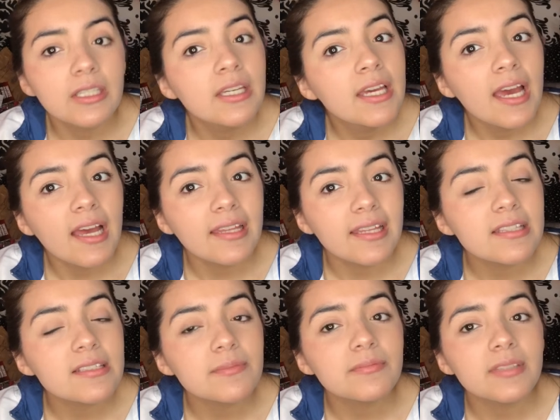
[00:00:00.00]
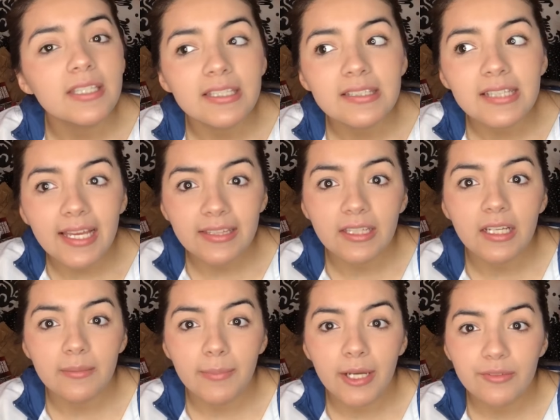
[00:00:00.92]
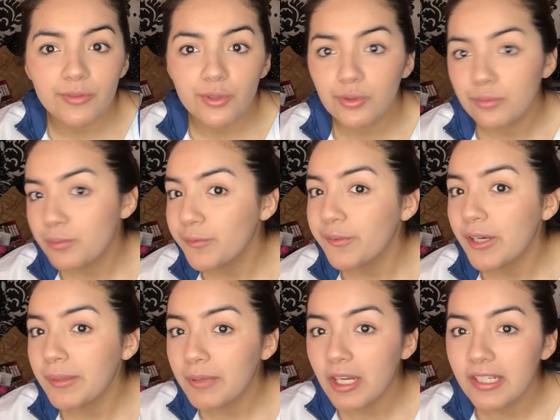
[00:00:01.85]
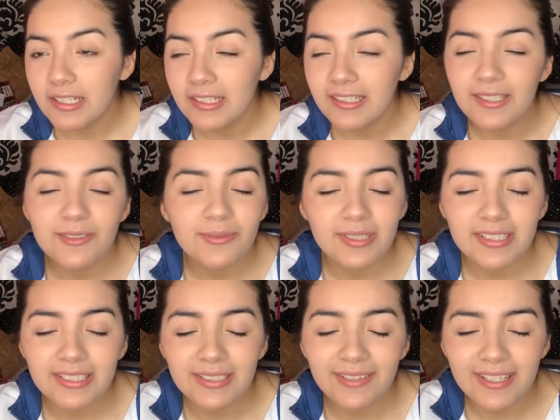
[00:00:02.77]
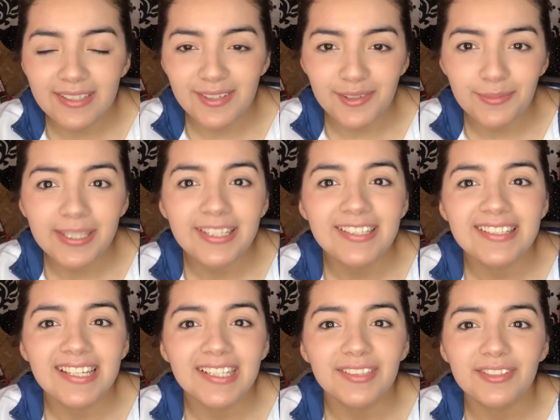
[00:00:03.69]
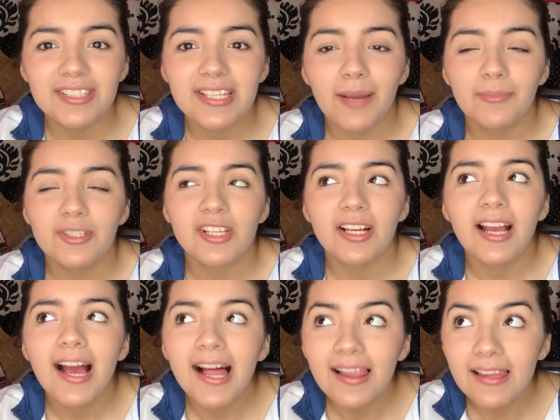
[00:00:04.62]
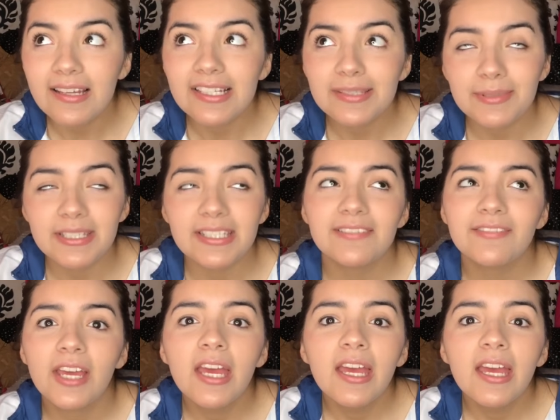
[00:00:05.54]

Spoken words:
And that's some things I thought about too before I bought it, and I just want to let you guys know, because I know these cameras are hella expensive,